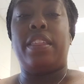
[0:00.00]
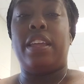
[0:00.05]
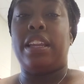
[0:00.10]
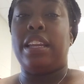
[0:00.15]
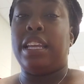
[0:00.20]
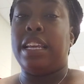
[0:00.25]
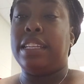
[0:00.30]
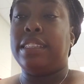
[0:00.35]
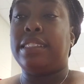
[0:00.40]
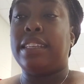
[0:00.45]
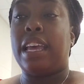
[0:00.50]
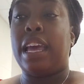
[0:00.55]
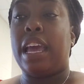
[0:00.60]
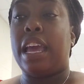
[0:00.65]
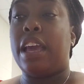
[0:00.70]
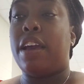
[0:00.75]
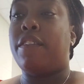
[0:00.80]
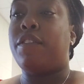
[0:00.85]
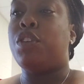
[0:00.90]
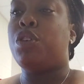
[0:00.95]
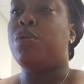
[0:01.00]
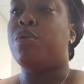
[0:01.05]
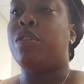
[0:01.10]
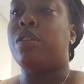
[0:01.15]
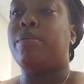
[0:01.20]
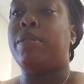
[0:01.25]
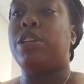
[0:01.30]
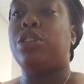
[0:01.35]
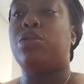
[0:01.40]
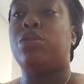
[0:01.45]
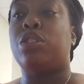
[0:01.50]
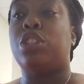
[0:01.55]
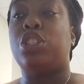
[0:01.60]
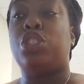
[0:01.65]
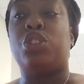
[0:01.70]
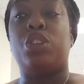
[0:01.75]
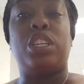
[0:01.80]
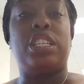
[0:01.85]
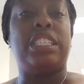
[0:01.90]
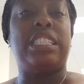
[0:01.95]
they need to have. You want to make sure that
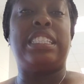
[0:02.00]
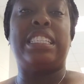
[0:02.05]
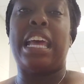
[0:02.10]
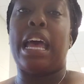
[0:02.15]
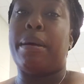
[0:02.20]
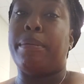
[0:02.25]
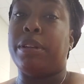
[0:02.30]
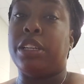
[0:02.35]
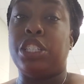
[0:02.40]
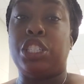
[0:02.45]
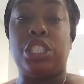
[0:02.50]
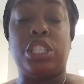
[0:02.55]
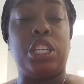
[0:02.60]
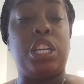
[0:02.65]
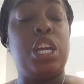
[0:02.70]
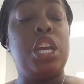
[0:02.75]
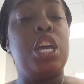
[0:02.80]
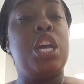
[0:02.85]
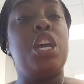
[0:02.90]
you're establishing